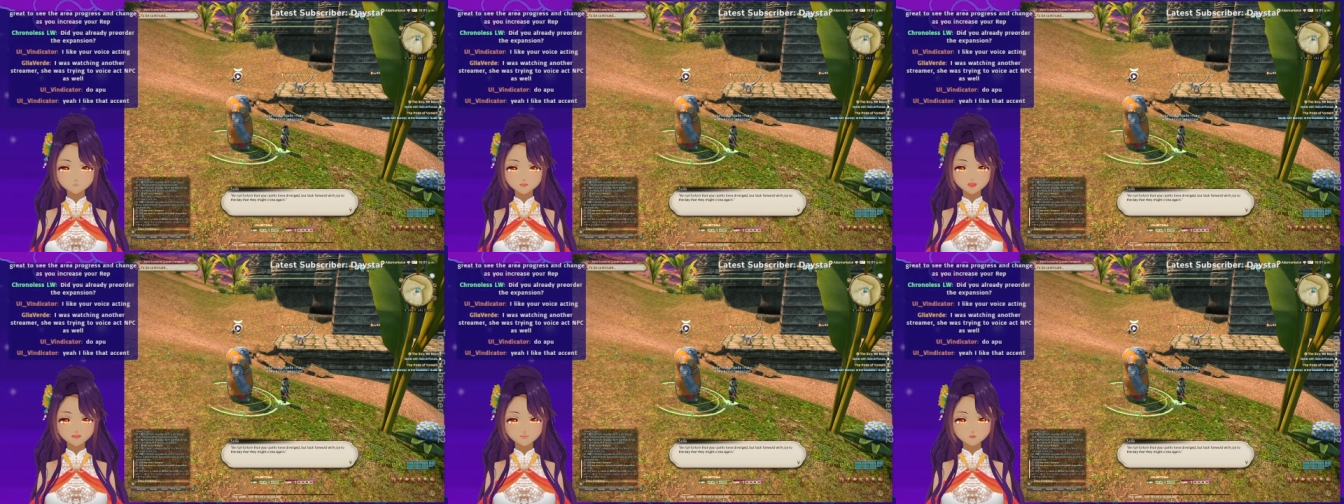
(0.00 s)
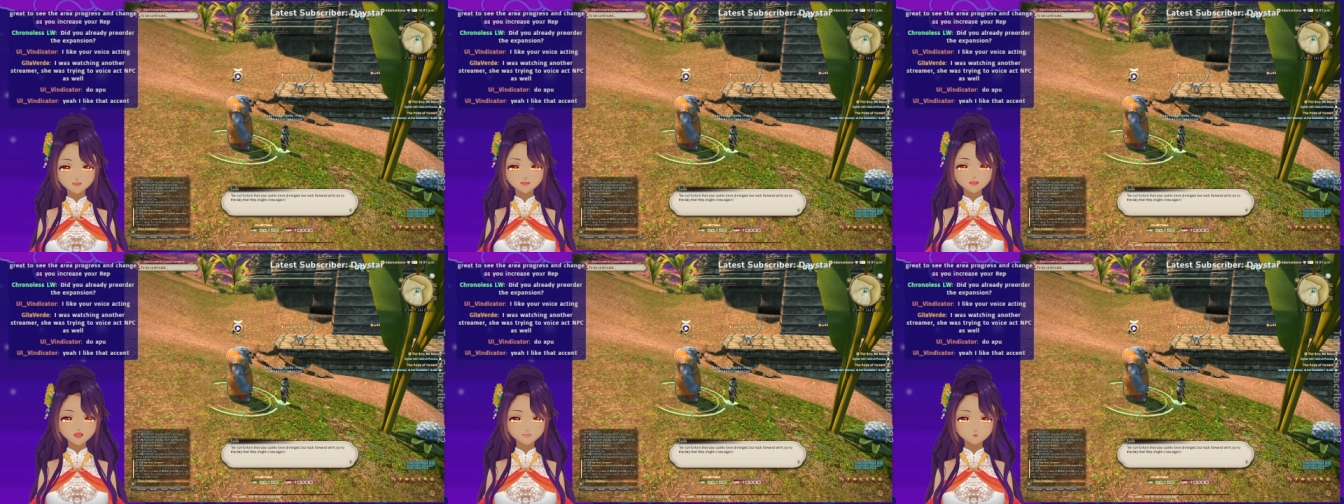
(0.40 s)
but look
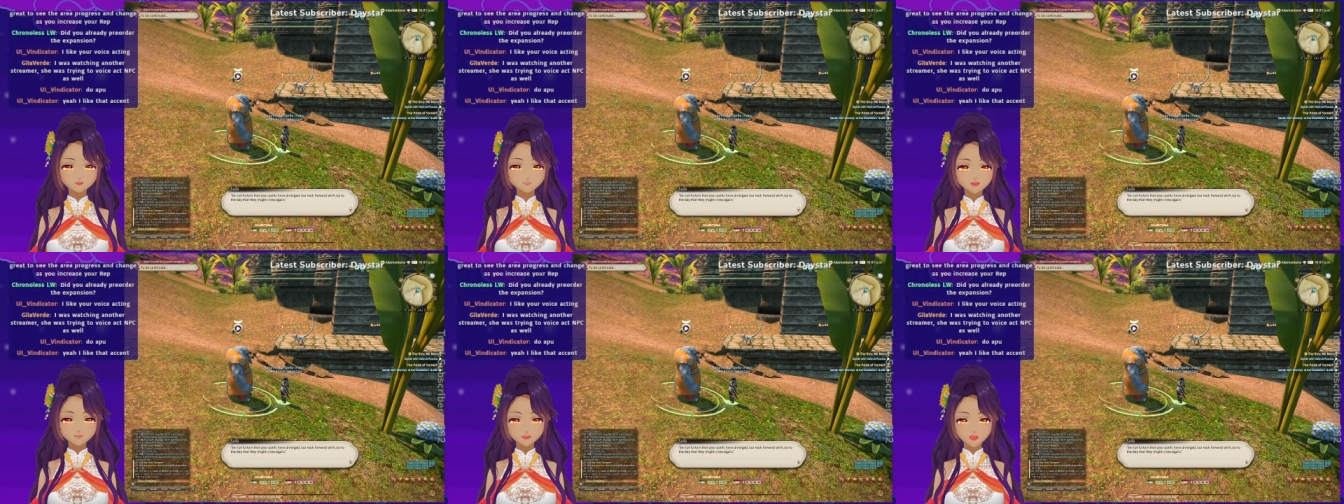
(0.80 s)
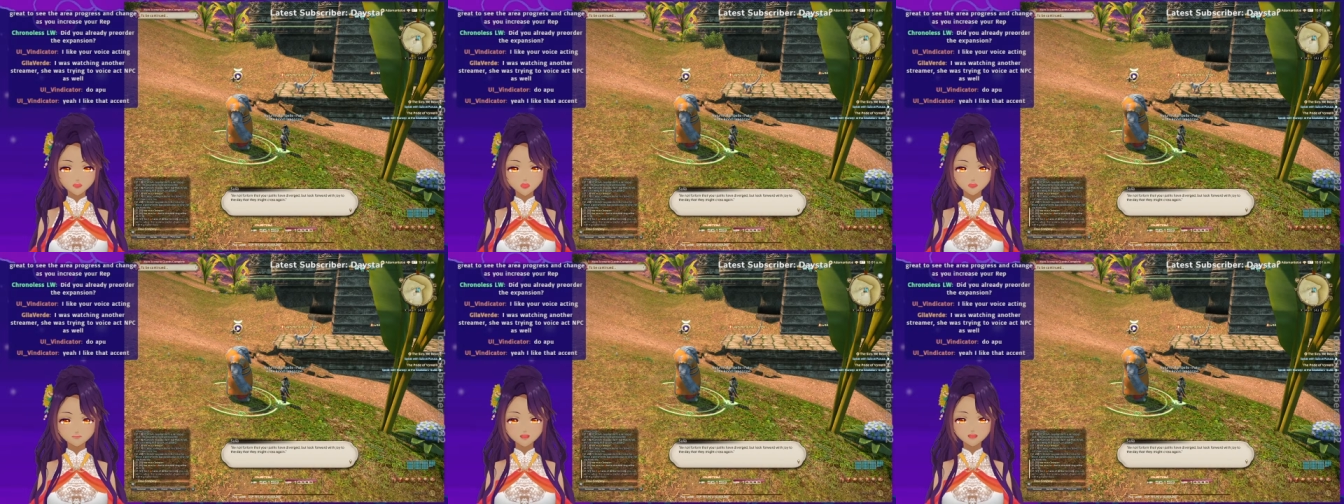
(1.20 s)
forward with
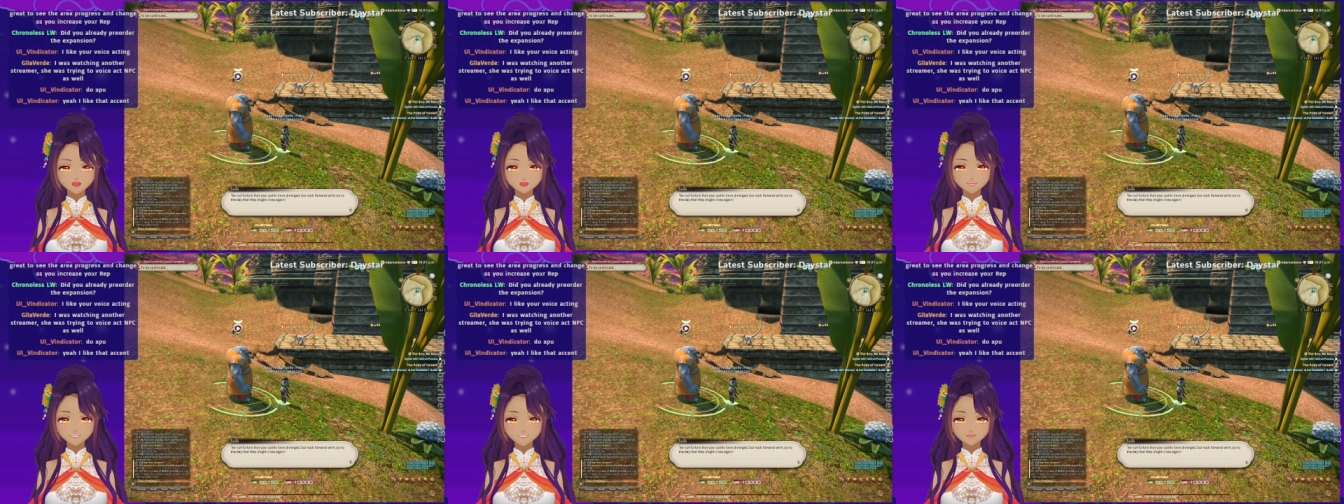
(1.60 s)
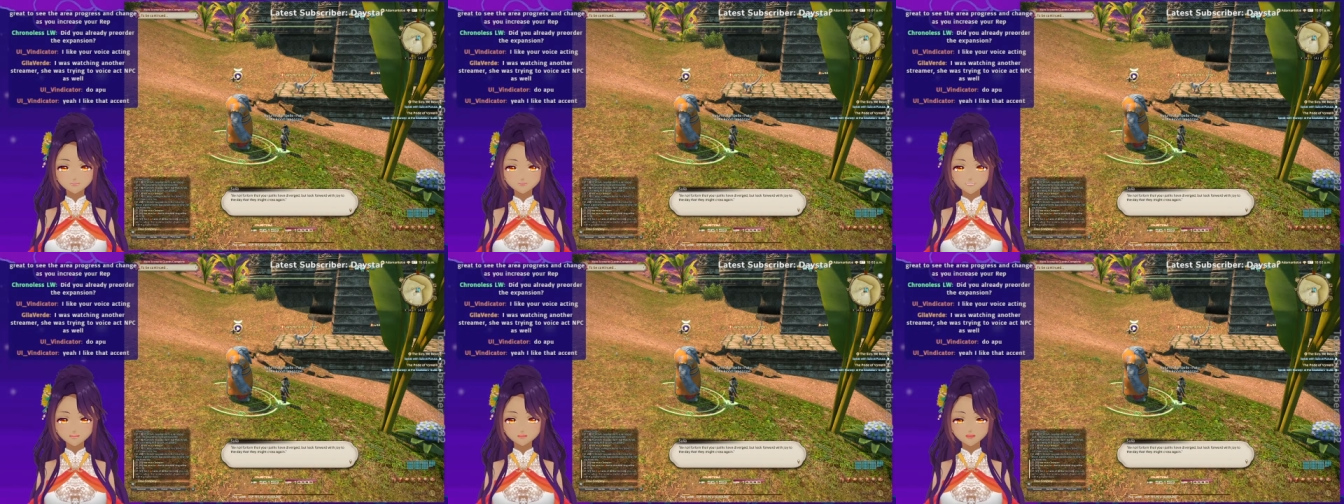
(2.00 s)
joy to the day
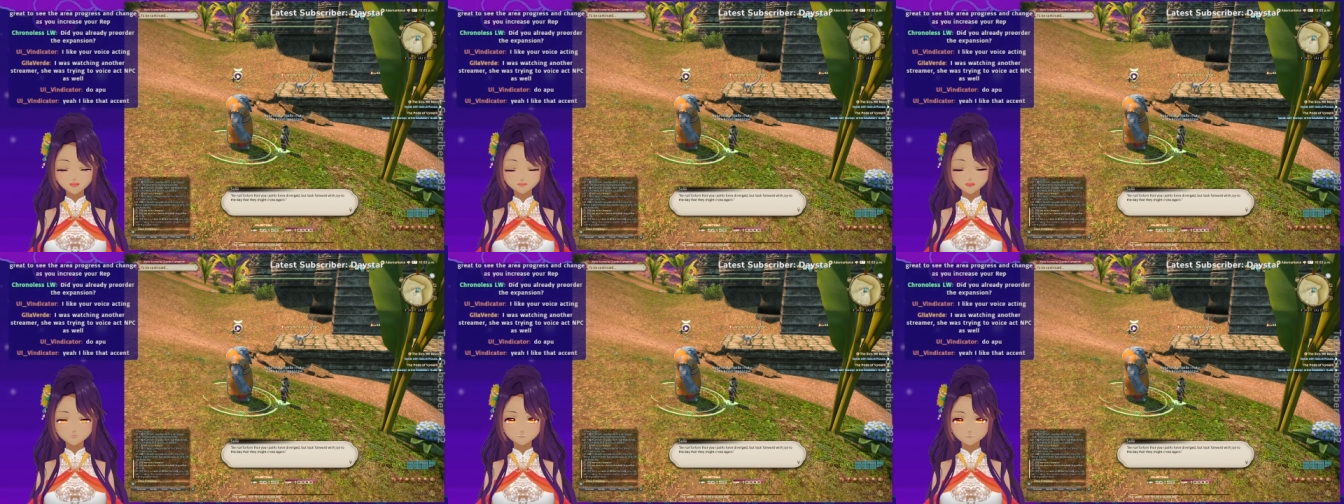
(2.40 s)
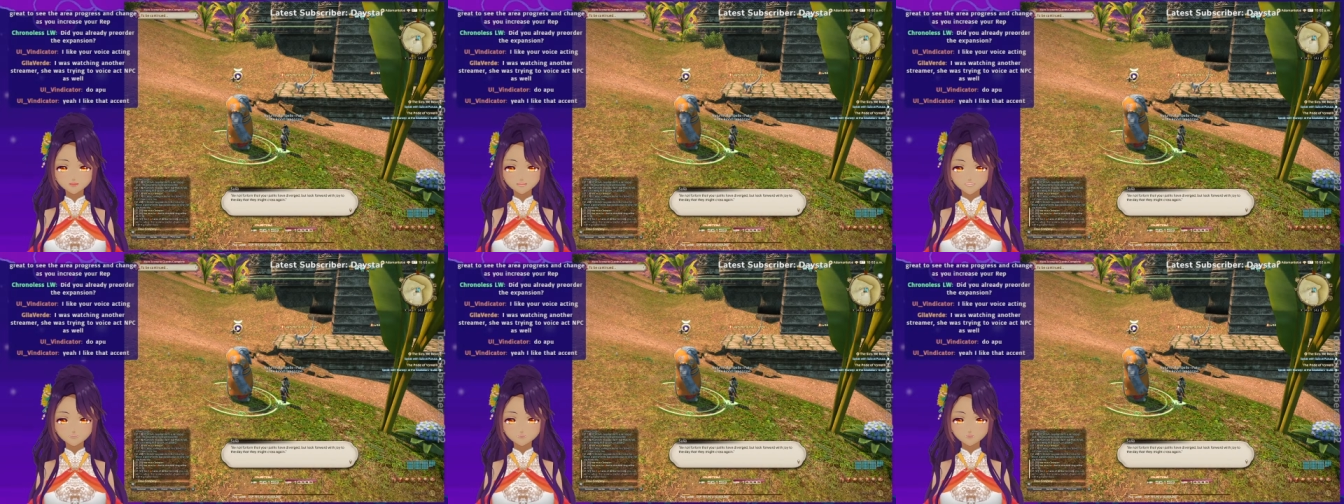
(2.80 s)
that they may cross
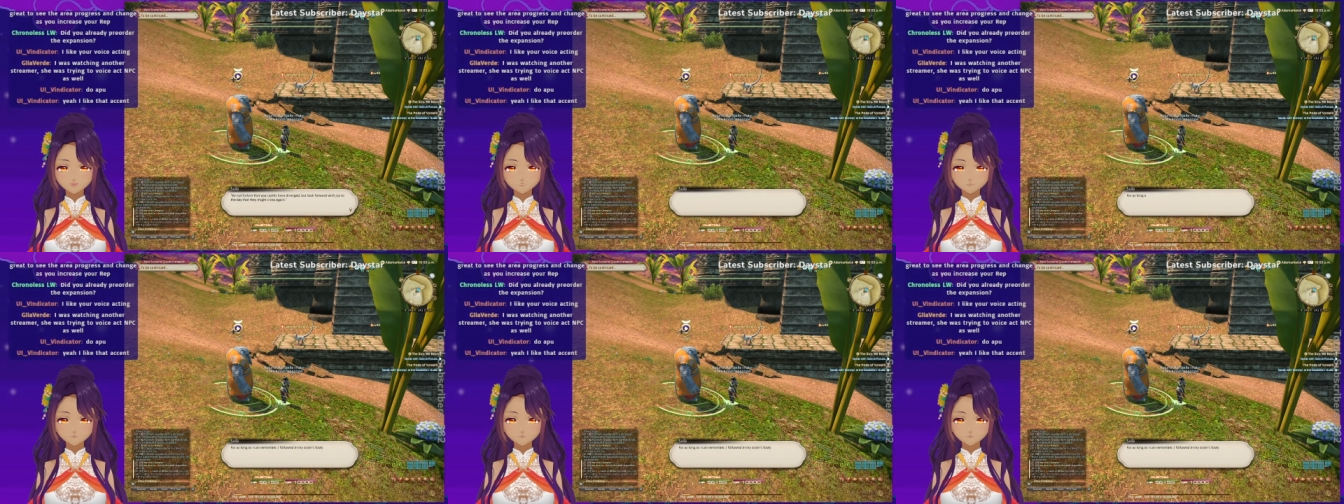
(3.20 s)
again.